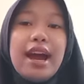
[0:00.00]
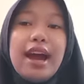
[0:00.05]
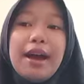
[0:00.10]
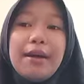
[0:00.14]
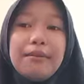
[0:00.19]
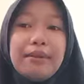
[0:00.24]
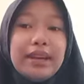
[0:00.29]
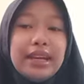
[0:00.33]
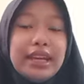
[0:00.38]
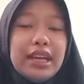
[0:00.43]

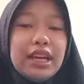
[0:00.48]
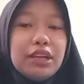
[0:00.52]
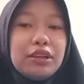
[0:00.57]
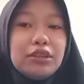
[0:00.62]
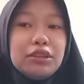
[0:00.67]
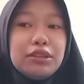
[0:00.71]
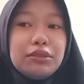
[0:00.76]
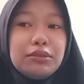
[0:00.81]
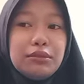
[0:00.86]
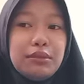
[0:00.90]
Pengking
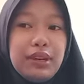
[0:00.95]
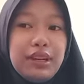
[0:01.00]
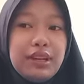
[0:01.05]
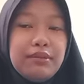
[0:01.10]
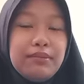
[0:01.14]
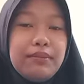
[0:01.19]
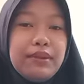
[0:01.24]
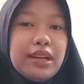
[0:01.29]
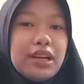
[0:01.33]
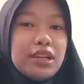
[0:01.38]
could
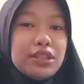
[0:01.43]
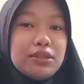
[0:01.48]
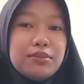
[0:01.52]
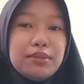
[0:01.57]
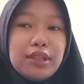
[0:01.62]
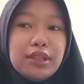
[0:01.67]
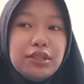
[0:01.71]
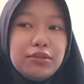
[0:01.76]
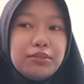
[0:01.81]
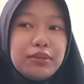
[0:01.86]
win because
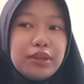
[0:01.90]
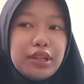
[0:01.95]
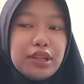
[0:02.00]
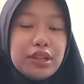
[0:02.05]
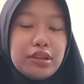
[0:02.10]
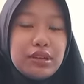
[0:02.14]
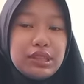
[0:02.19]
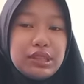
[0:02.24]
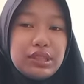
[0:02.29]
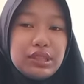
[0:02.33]

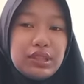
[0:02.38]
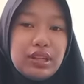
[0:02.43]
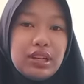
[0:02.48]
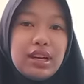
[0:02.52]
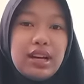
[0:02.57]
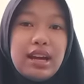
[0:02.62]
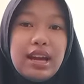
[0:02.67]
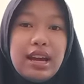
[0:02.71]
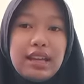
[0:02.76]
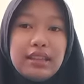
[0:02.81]

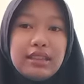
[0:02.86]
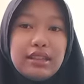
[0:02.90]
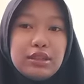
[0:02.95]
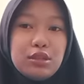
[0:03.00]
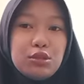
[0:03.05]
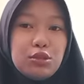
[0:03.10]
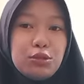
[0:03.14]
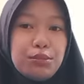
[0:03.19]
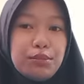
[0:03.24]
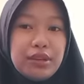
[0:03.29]
Bandung-Bandung had
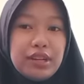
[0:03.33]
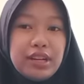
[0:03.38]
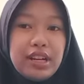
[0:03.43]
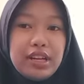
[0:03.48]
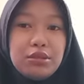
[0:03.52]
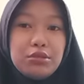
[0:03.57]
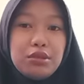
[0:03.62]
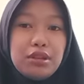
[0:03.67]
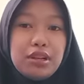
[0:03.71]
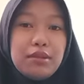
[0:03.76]
the
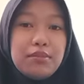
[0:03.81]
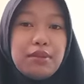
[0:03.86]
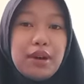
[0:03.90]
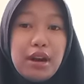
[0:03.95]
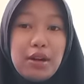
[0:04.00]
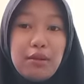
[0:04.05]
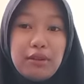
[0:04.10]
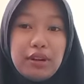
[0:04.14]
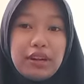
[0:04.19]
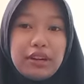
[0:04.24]
supernatural
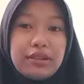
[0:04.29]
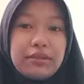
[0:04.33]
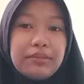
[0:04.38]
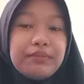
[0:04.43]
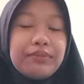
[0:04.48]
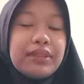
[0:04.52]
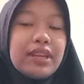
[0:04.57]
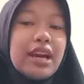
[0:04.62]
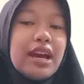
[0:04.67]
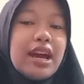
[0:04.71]
power.
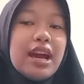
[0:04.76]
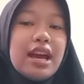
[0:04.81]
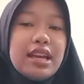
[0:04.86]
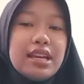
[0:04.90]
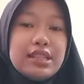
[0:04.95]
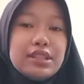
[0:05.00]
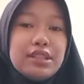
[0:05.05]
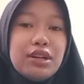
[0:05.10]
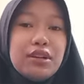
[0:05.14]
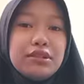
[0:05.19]

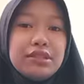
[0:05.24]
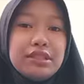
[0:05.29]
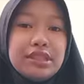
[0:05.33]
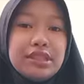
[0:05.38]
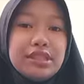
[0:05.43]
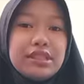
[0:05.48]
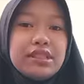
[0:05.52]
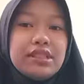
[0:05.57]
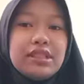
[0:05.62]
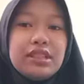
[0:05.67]
His
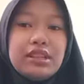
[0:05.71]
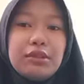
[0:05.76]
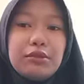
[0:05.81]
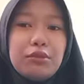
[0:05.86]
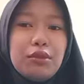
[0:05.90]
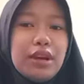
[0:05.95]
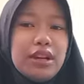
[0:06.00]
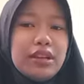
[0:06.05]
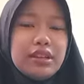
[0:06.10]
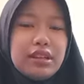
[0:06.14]
soldiers
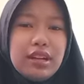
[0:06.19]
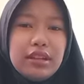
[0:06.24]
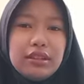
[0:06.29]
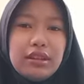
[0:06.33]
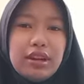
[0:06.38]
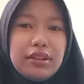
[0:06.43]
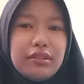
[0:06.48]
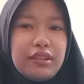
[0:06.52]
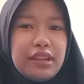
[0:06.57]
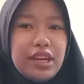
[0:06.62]
were not
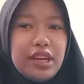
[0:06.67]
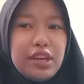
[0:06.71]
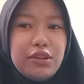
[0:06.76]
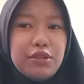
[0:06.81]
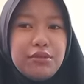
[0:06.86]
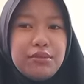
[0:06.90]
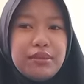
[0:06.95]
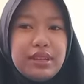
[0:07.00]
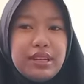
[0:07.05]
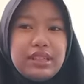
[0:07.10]
only
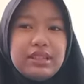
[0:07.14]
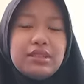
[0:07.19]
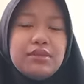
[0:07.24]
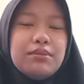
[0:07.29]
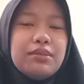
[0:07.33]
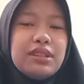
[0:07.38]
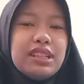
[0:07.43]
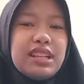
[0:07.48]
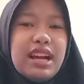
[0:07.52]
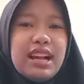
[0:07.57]
humans,
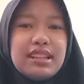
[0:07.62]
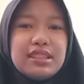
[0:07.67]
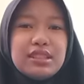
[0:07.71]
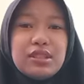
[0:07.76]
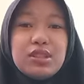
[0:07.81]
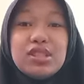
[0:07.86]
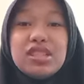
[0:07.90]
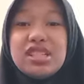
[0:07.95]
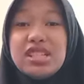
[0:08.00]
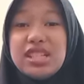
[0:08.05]
but
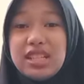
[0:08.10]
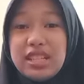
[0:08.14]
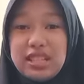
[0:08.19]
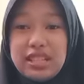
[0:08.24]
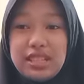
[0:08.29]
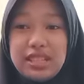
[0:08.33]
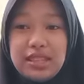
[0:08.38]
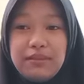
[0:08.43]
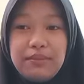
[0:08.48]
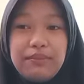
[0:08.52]
also
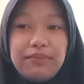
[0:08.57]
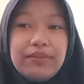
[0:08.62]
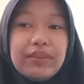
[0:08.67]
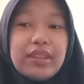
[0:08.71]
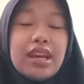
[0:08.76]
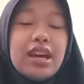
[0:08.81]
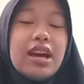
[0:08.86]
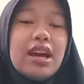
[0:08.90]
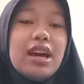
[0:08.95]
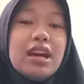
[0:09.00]
genies.
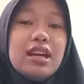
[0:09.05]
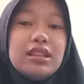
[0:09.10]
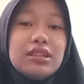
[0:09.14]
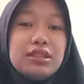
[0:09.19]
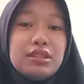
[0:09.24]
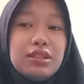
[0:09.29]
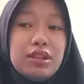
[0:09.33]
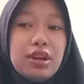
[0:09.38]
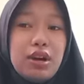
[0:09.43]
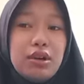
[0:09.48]

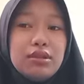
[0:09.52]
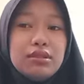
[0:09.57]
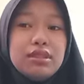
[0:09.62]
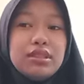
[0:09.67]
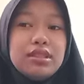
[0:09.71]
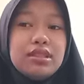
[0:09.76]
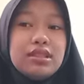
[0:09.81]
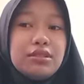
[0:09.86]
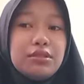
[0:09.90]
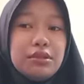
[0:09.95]

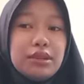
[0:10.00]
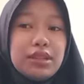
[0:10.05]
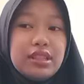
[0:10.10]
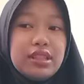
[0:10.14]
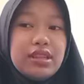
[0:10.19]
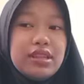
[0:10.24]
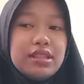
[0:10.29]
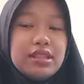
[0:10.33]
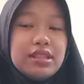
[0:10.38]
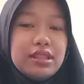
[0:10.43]
Those
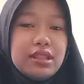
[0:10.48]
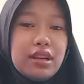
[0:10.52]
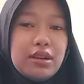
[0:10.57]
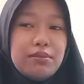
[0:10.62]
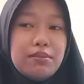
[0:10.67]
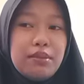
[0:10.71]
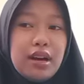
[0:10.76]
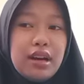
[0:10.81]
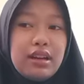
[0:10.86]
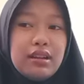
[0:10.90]
creatures
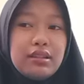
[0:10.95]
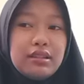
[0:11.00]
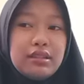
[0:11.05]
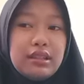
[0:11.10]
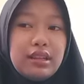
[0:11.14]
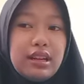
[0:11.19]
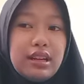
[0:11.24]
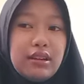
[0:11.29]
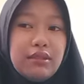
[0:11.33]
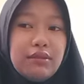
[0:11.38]

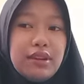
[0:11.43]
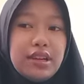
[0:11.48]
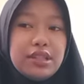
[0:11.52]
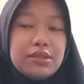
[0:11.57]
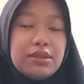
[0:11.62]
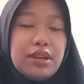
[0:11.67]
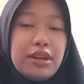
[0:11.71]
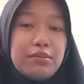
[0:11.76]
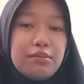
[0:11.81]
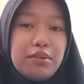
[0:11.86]

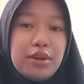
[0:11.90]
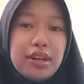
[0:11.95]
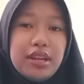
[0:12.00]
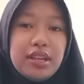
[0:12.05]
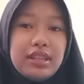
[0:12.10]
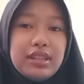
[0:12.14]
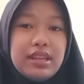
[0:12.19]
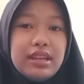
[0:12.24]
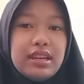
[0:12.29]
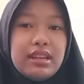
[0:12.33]
always
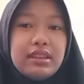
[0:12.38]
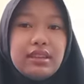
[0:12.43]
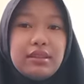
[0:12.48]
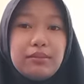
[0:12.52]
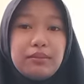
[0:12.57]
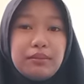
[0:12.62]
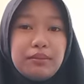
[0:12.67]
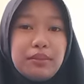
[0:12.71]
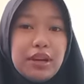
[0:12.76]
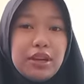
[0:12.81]
avoided
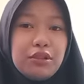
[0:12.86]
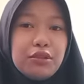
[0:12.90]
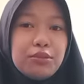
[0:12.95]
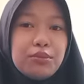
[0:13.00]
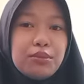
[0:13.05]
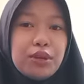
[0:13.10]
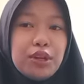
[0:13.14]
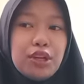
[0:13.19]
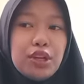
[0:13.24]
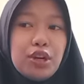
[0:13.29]

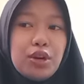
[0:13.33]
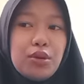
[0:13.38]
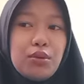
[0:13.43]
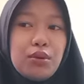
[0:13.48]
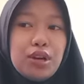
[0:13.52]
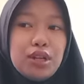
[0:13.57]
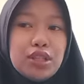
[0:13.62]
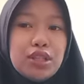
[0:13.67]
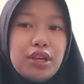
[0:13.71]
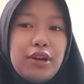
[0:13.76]

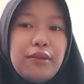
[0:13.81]
Bandung-Bandung.